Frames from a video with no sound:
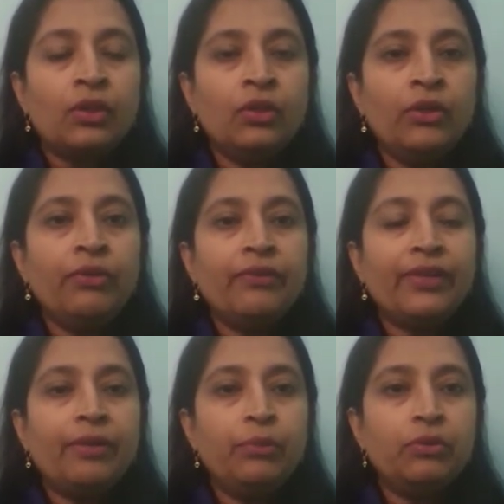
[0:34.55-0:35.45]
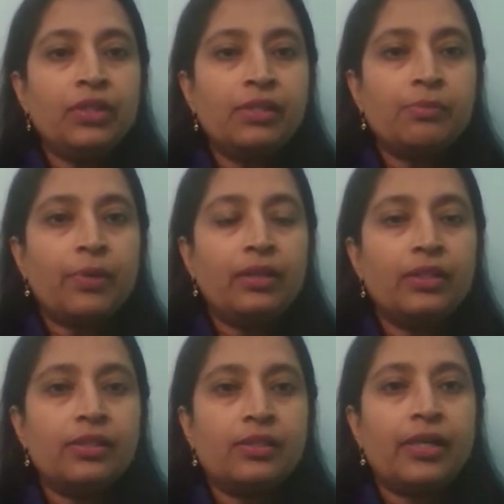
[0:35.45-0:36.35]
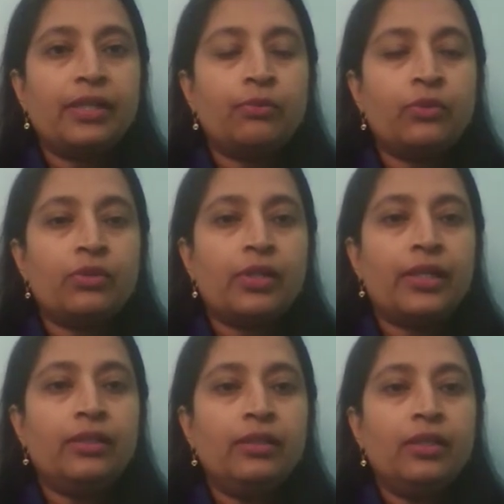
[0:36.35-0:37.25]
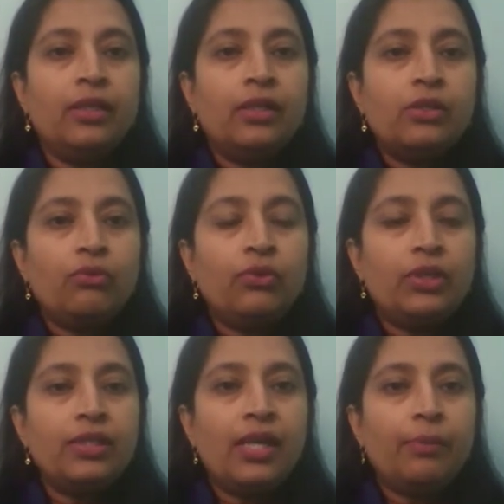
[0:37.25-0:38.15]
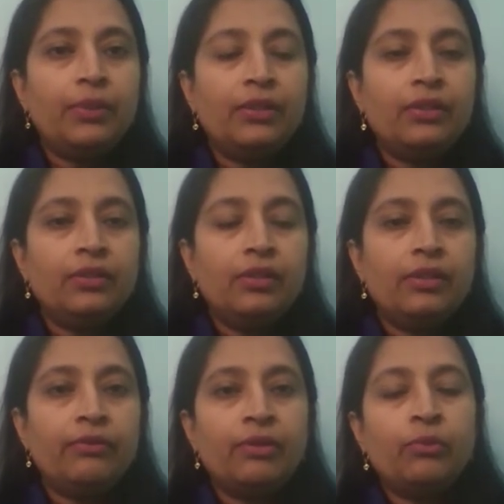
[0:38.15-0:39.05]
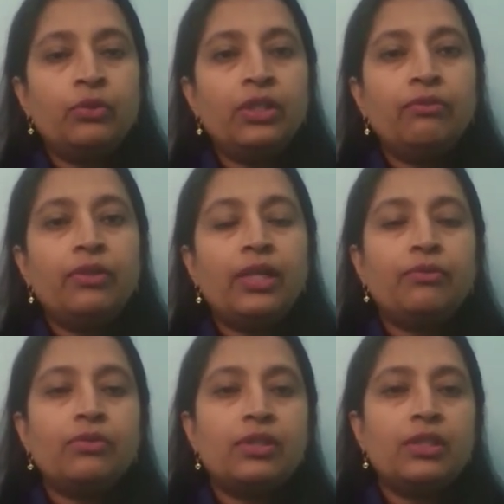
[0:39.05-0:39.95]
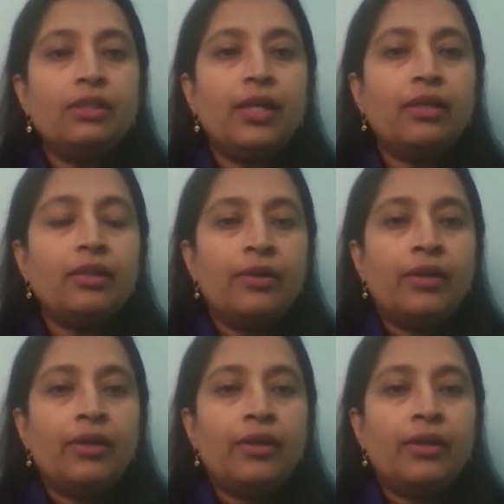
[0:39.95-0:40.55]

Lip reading: Now we come to this part, this rightmost line. So what is happening here? One more thing we have to see, that